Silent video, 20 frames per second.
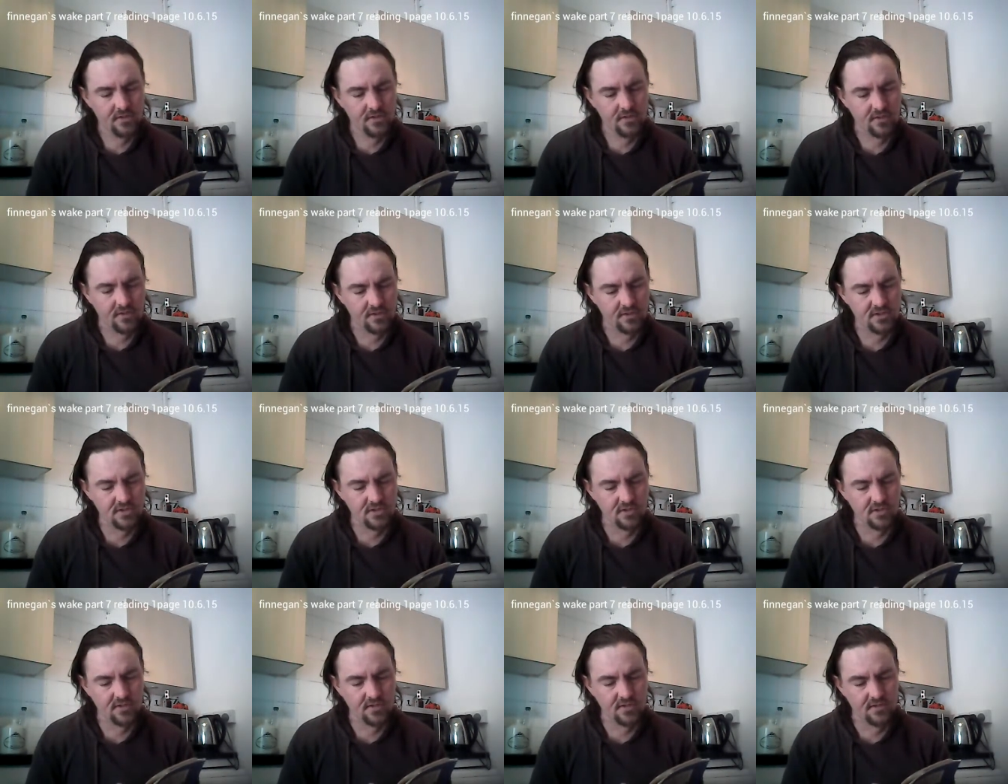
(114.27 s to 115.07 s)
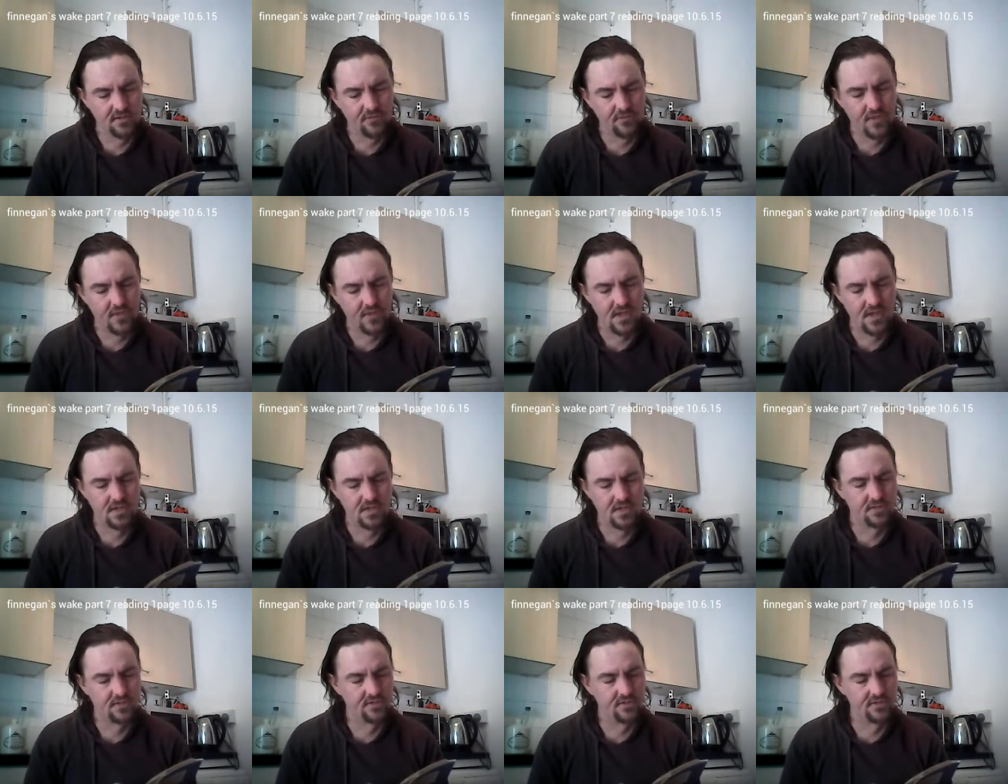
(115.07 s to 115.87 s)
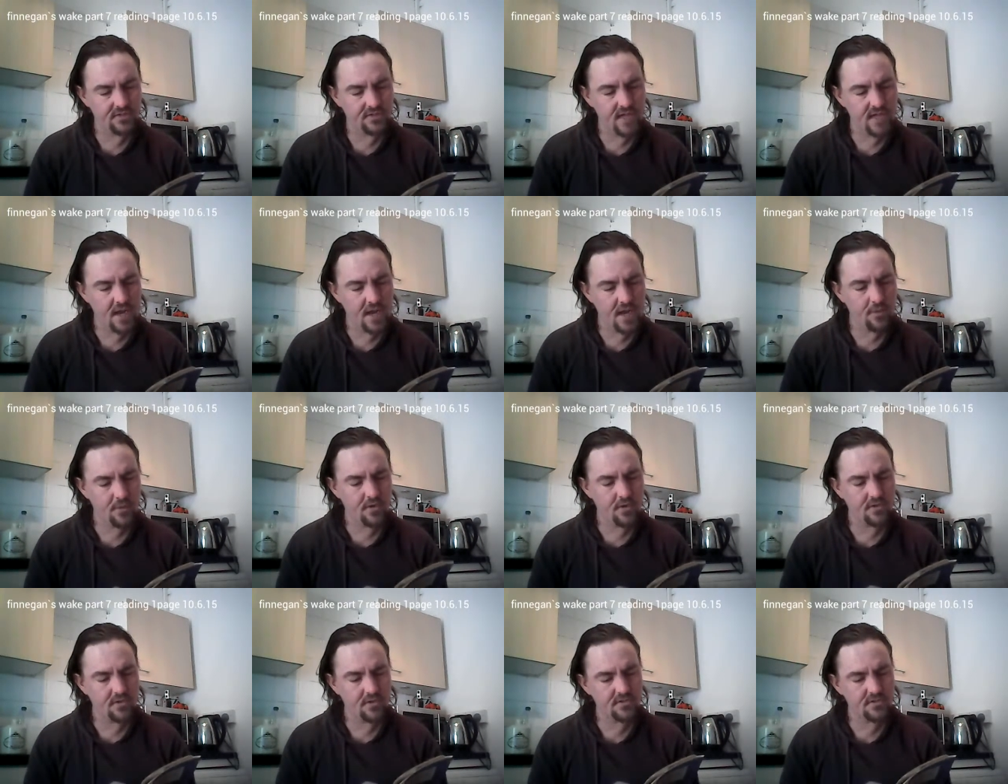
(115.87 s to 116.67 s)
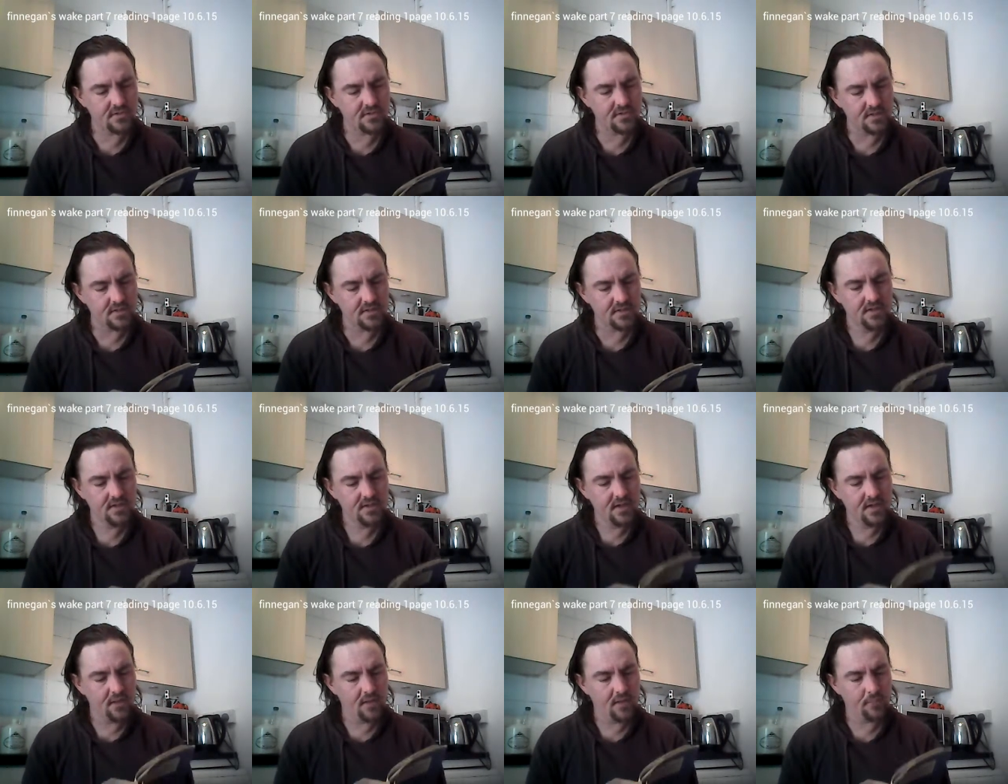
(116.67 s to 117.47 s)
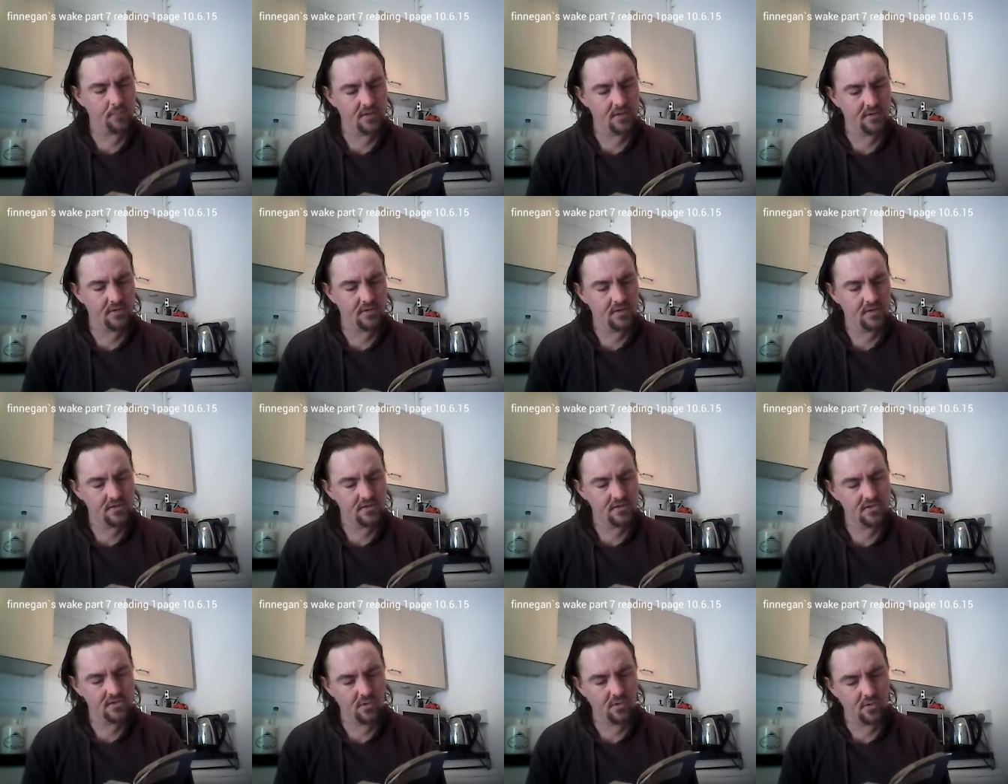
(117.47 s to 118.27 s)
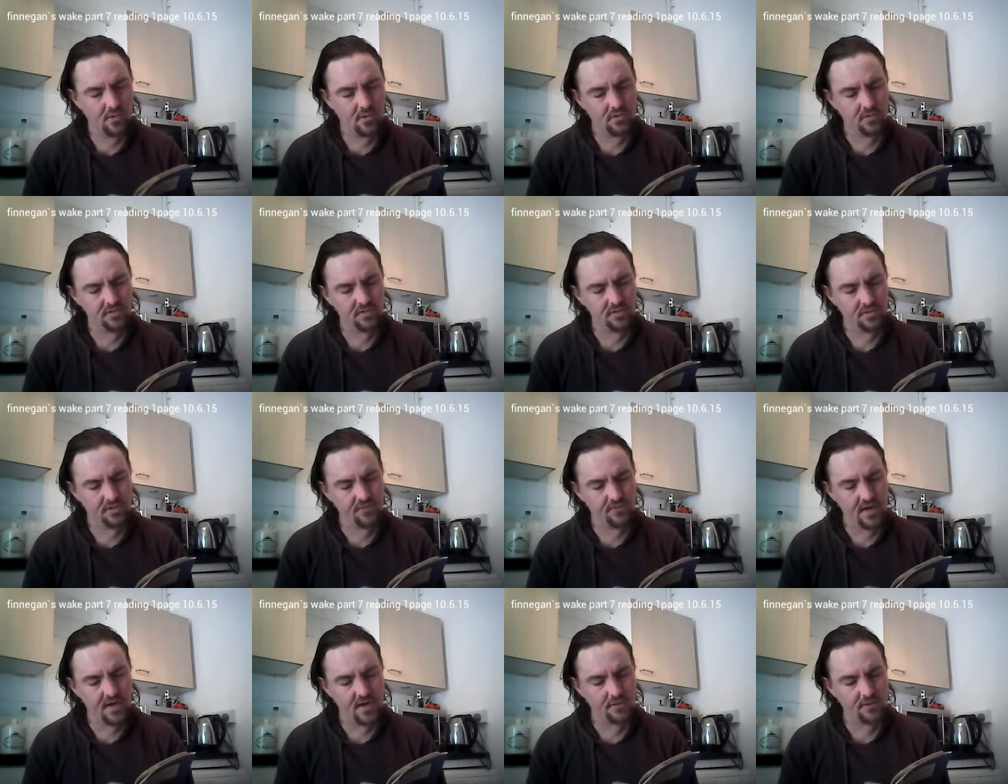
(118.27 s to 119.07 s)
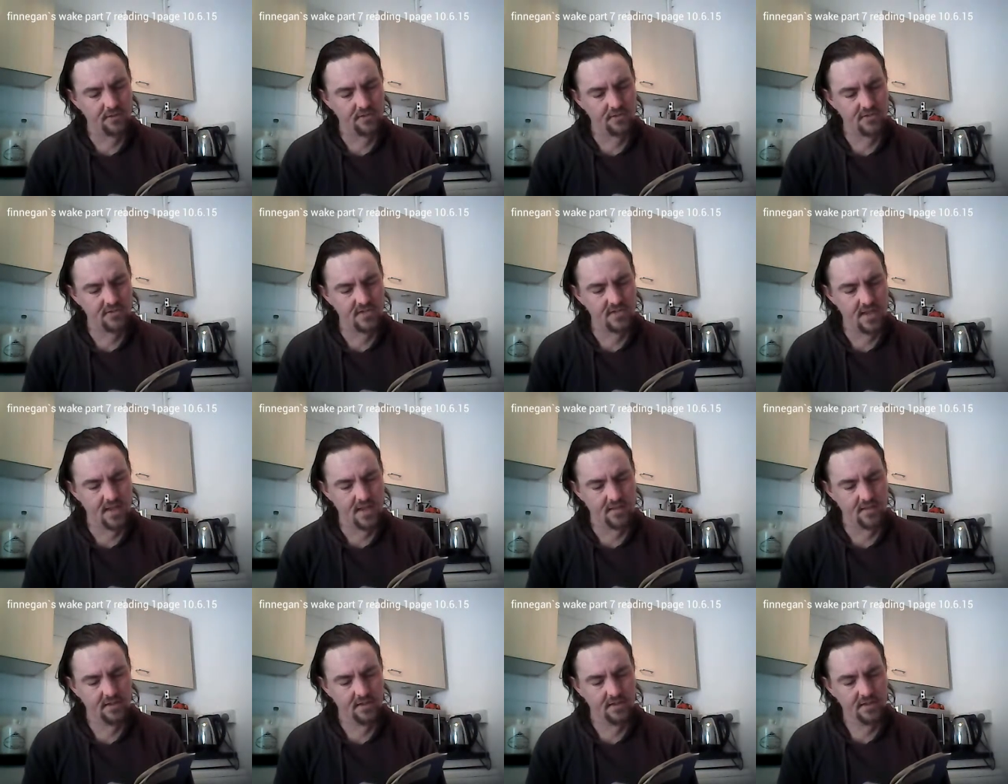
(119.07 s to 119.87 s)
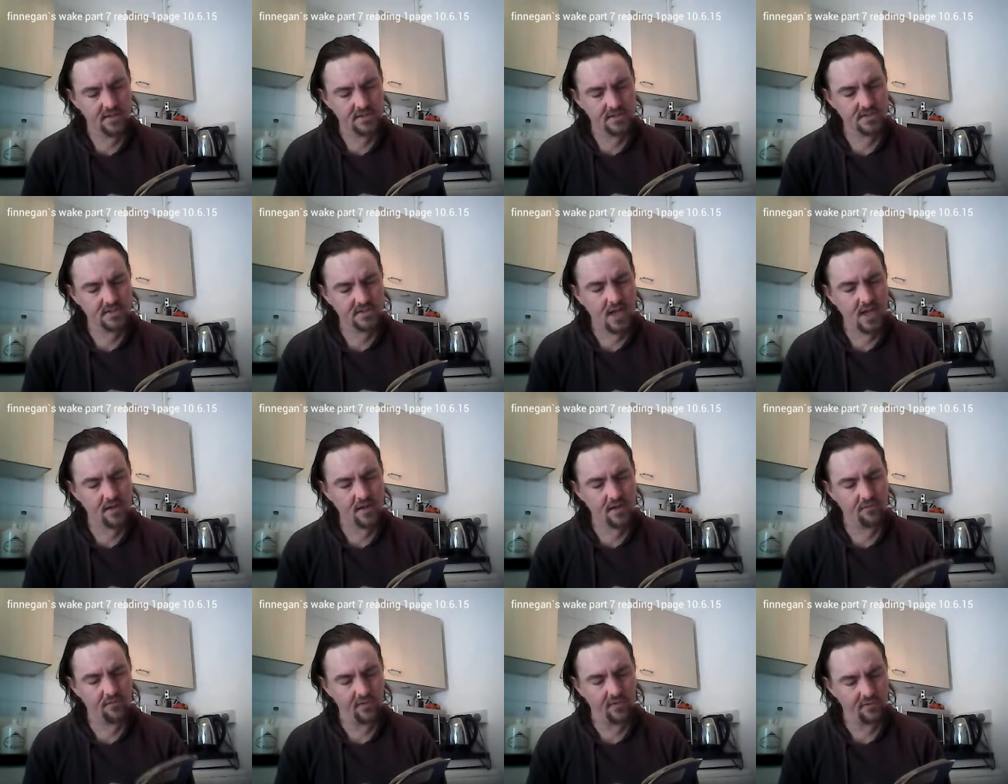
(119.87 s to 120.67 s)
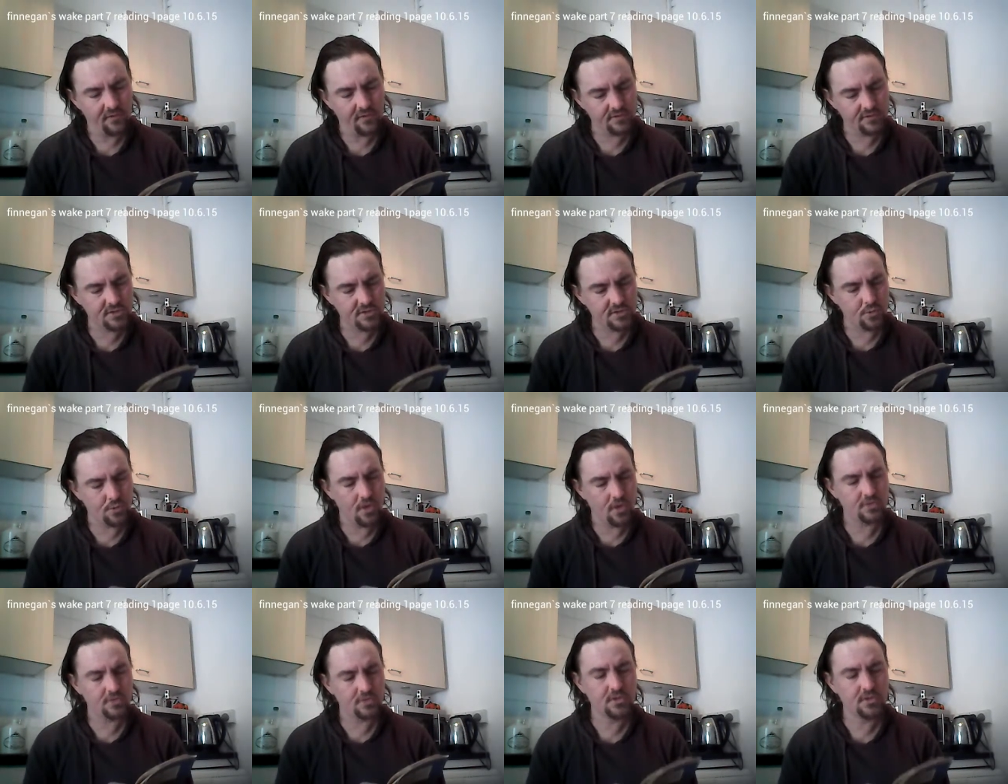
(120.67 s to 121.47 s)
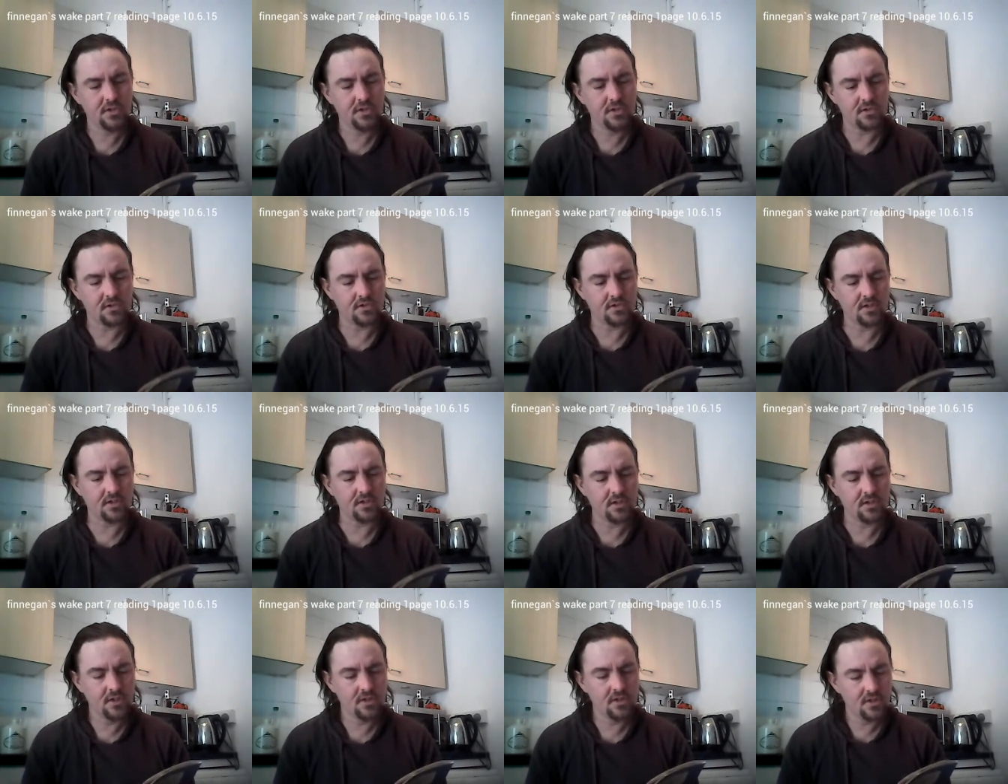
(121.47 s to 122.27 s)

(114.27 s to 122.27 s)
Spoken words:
to the sothis phase of his curiosity, and be Saul she found her cell sackful of swart goody,